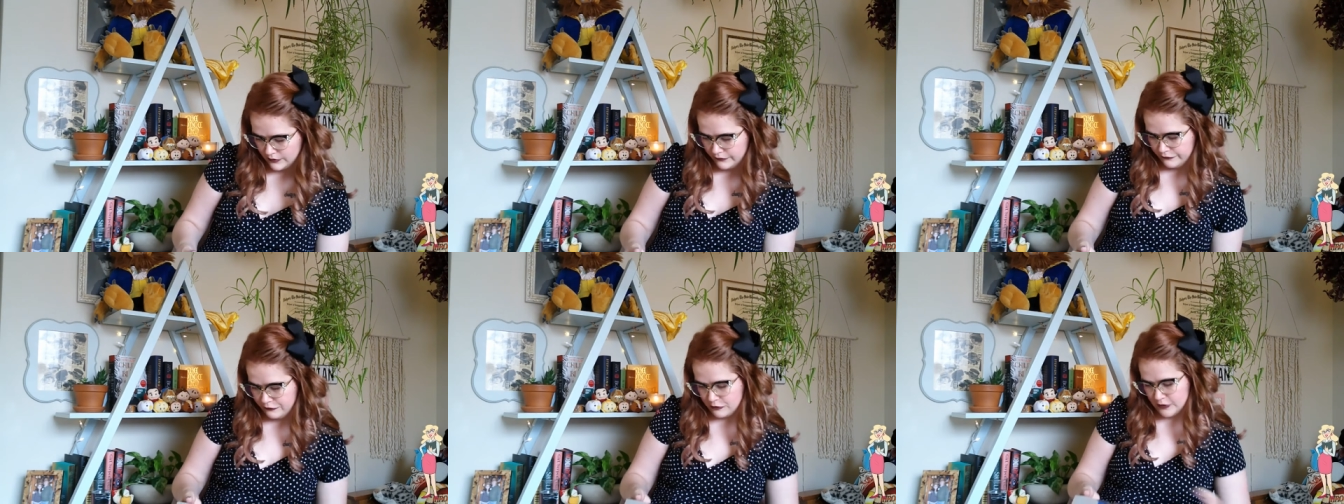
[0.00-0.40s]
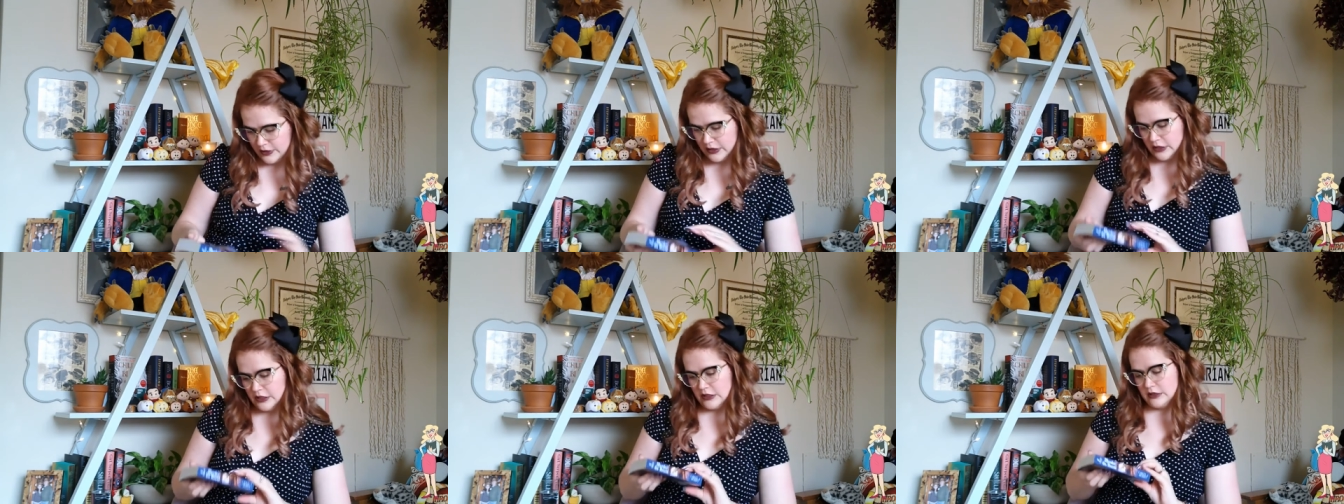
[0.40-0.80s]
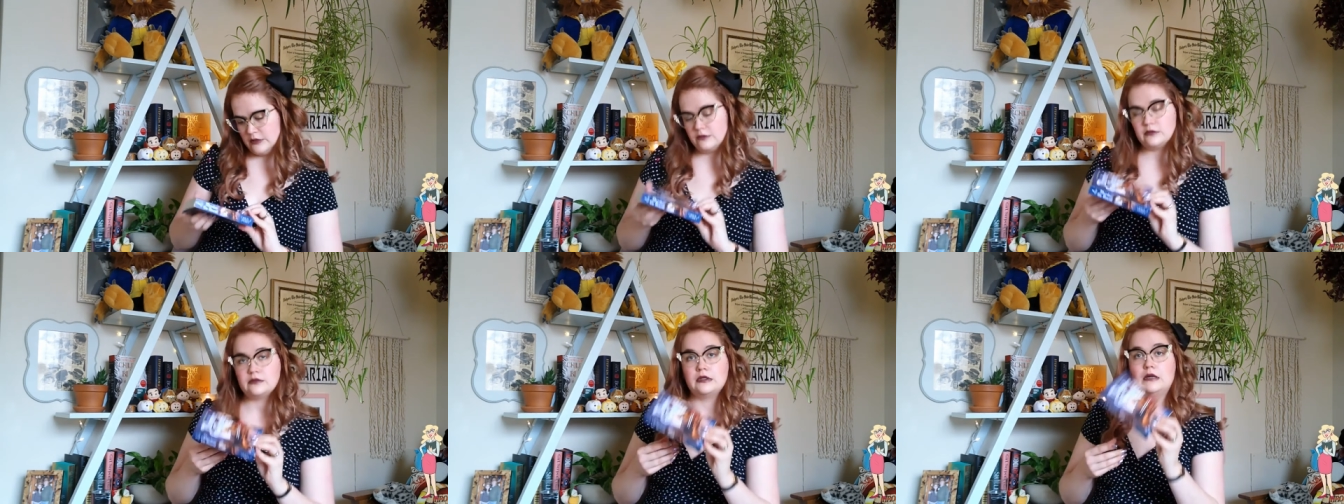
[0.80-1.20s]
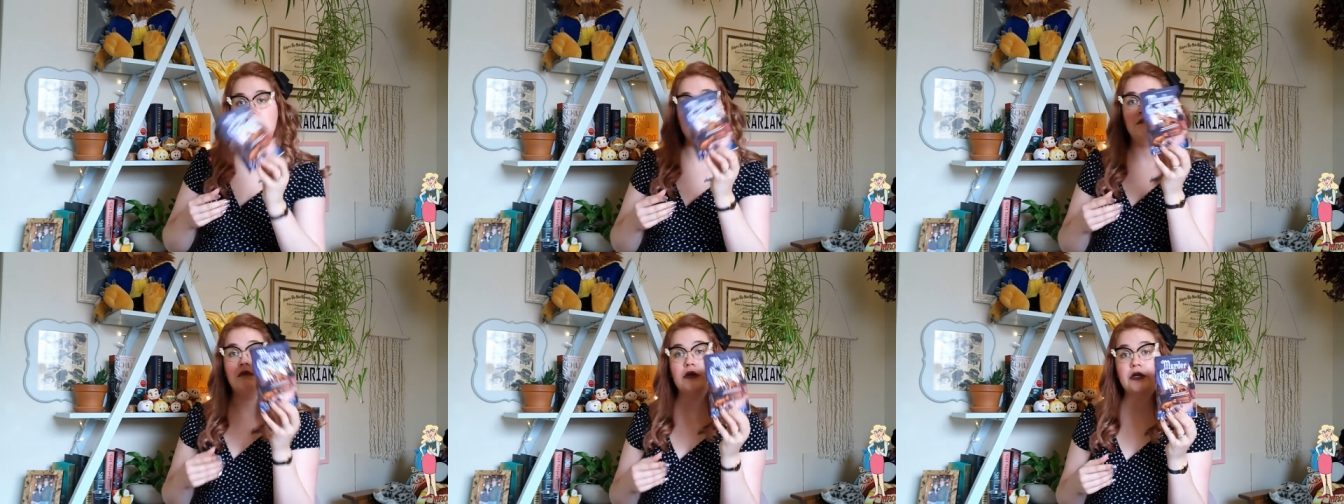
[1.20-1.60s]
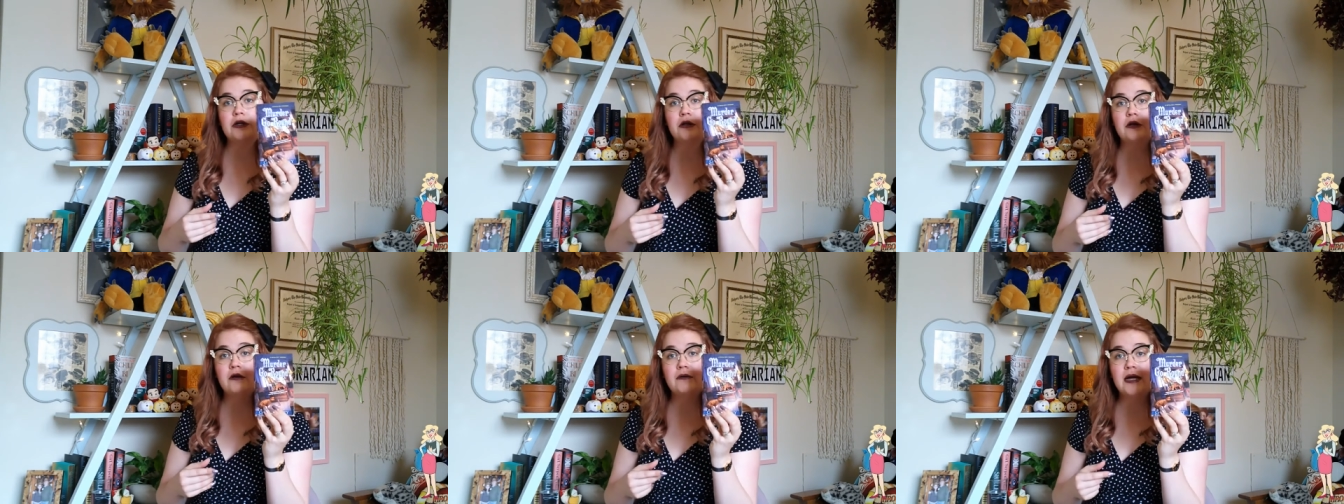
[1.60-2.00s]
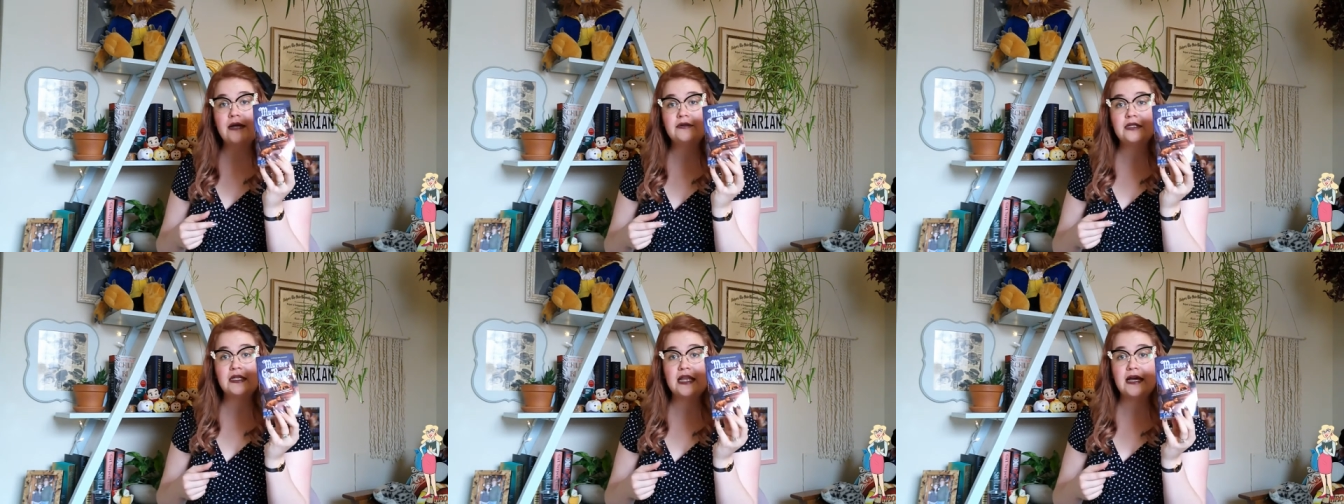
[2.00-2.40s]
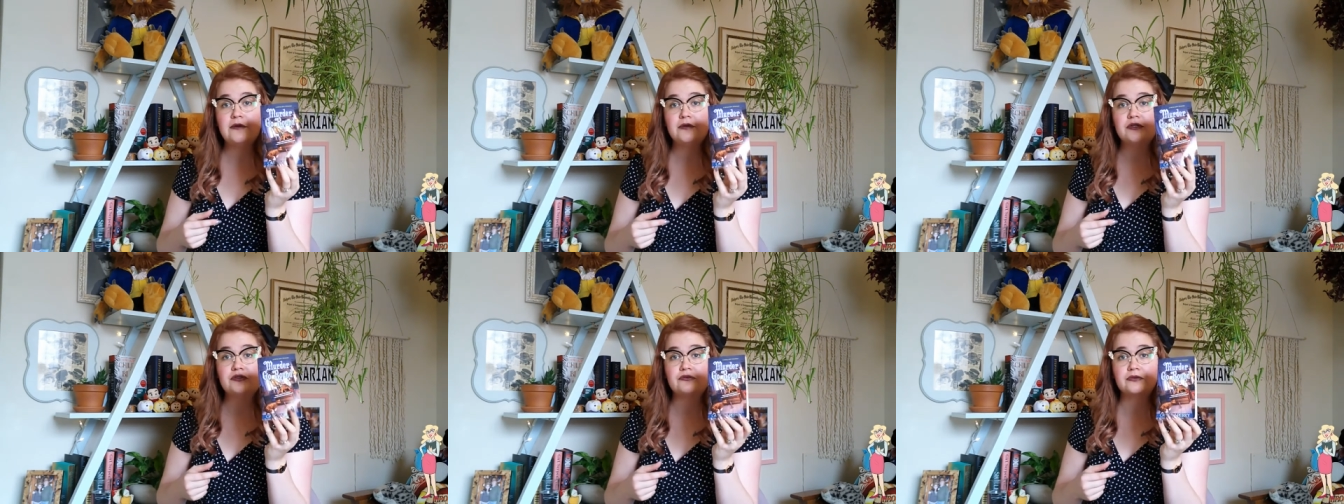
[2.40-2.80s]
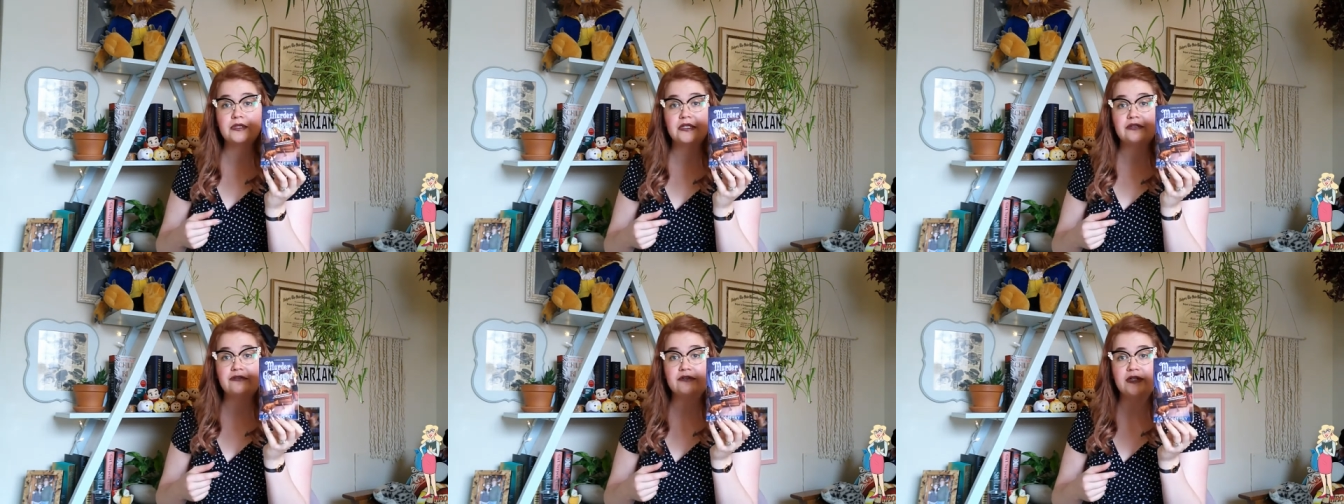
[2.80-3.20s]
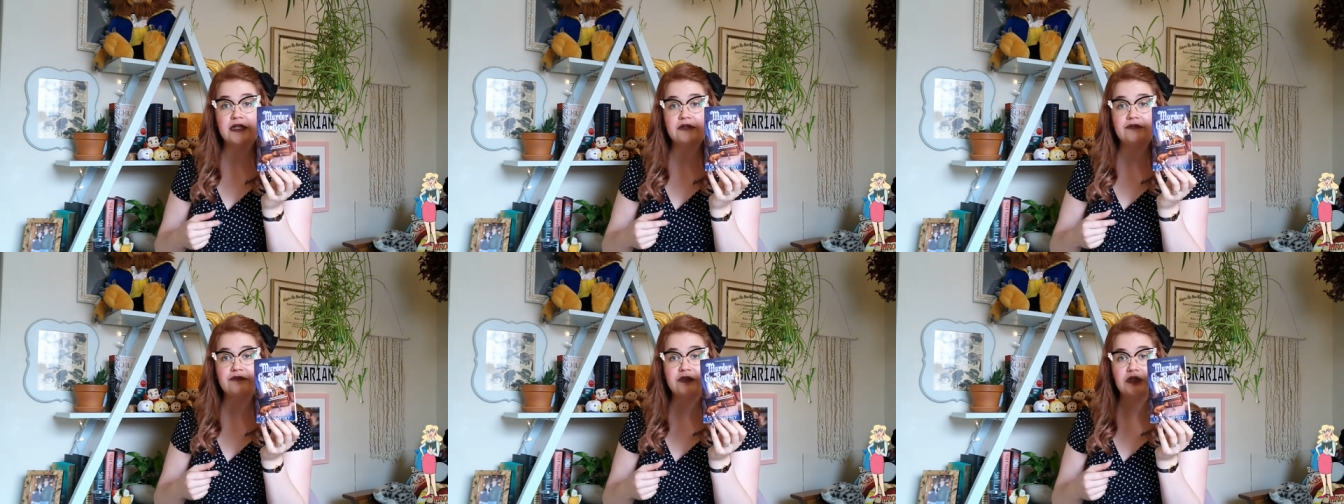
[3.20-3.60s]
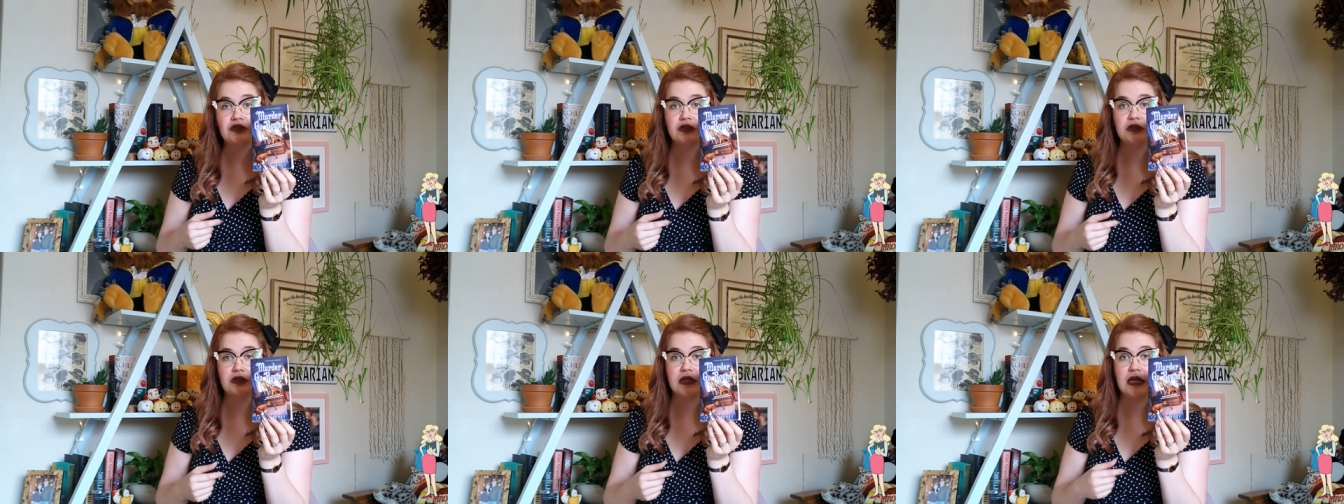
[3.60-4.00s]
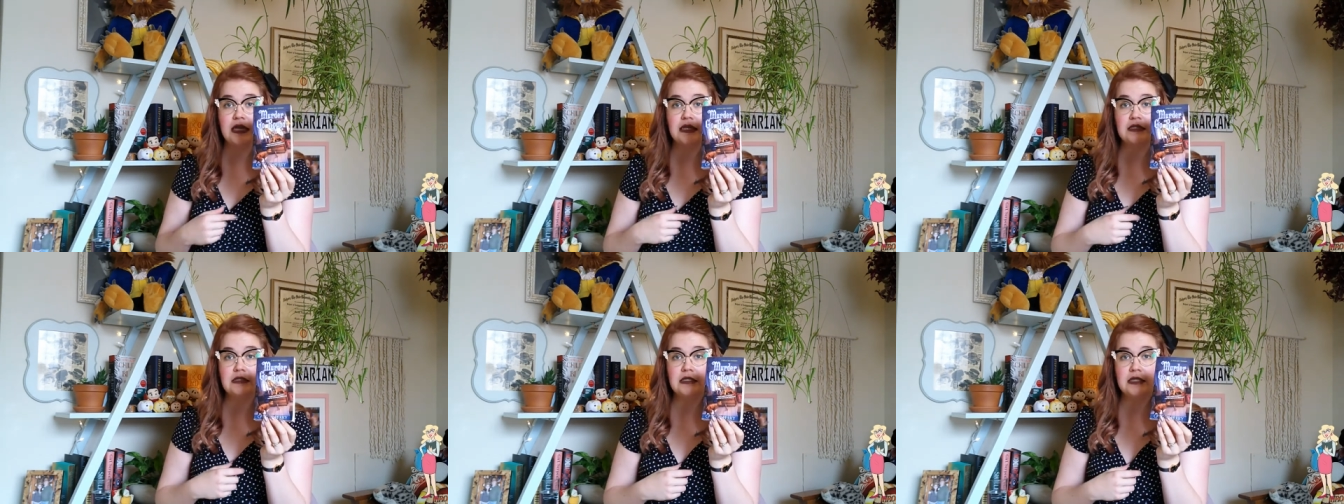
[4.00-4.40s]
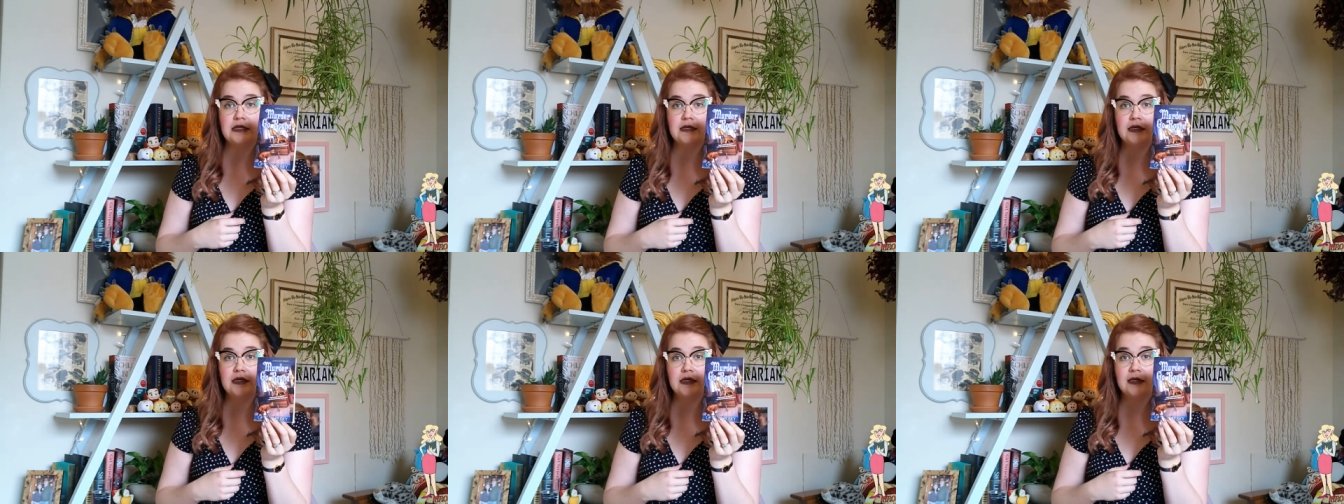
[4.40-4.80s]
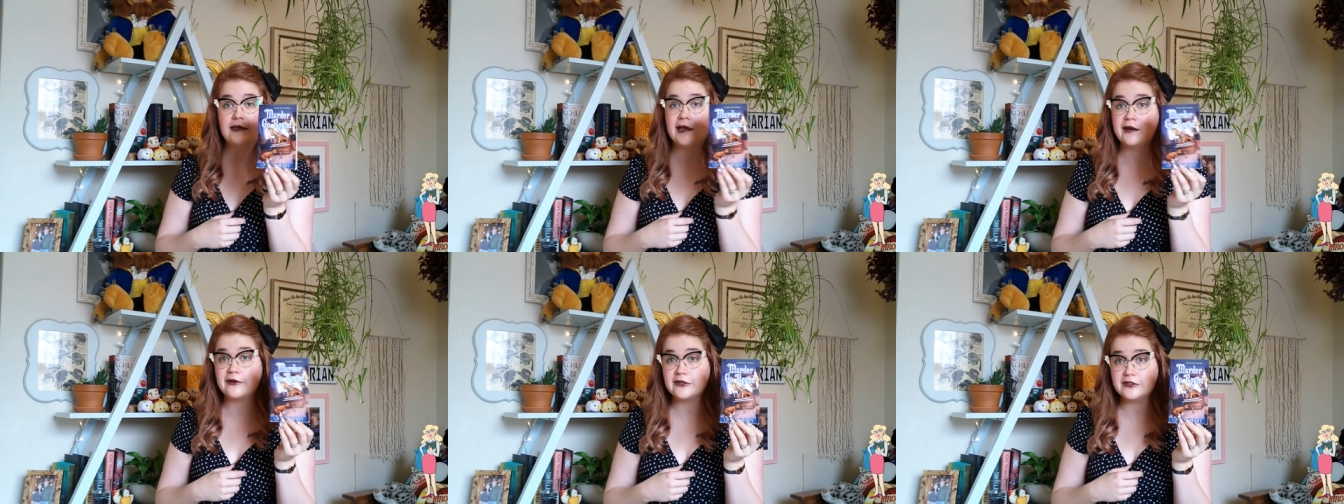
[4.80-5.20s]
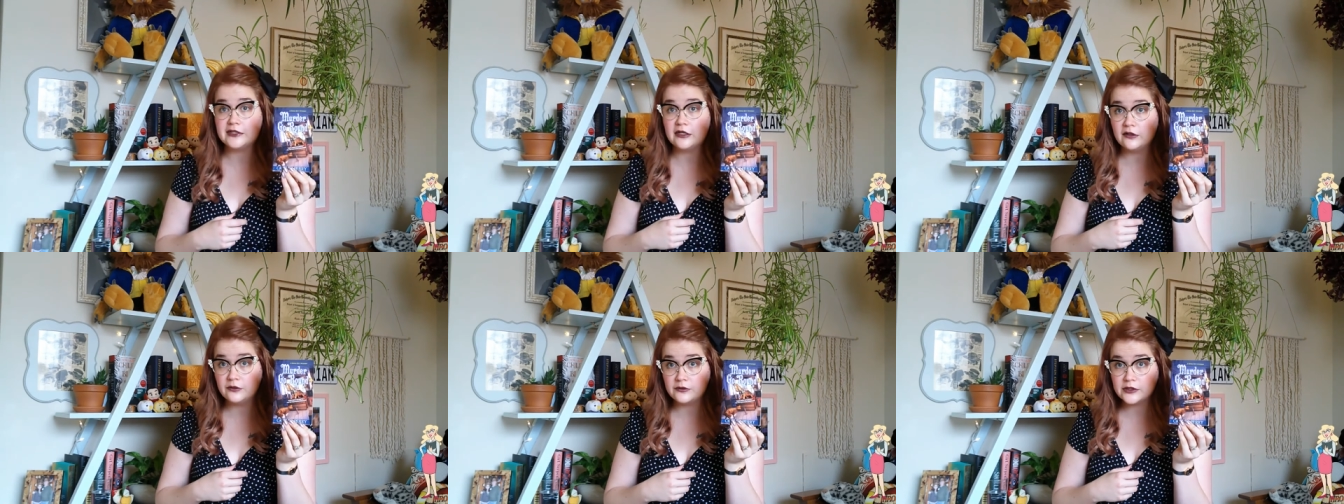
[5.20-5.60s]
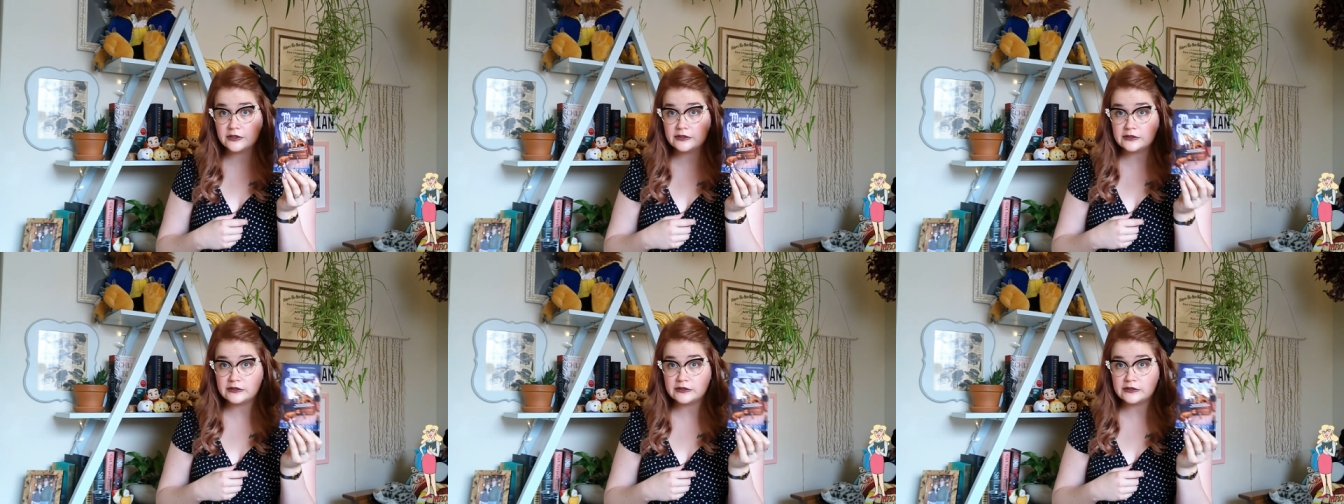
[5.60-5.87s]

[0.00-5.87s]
fourth is Murder Go Round. That one's really fun. It features an antique carousel horse